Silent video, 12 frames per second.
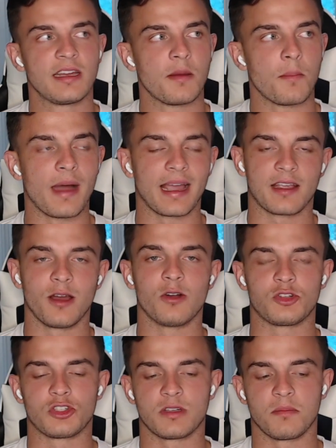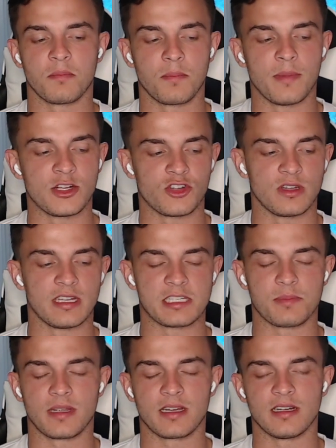my coach mentioned this
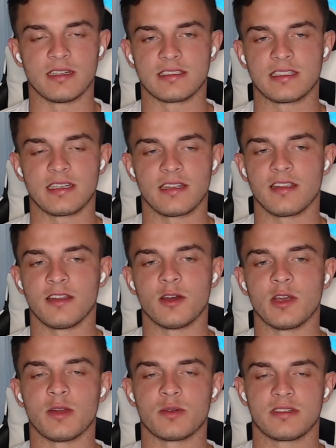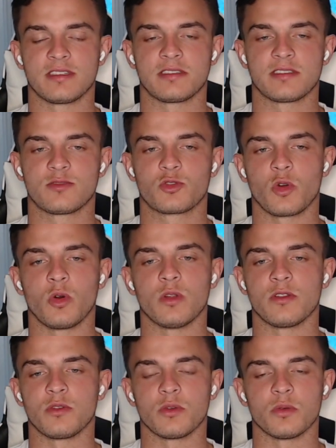because he was just
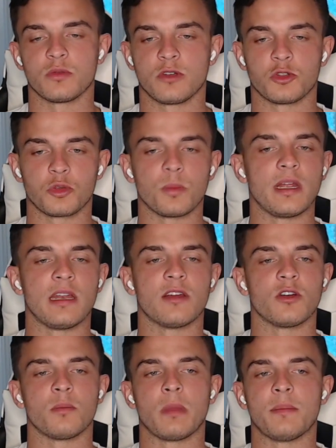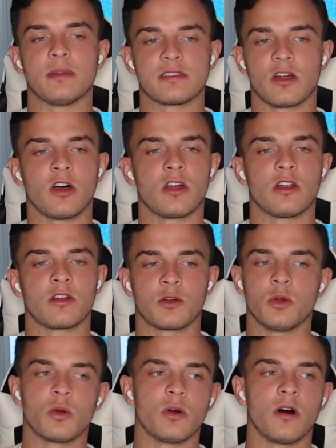scrolling through social media, or maybe saw it on
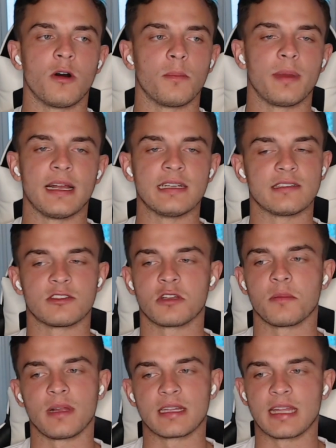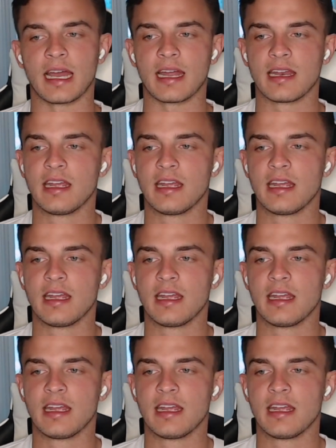Google homepages or something like that,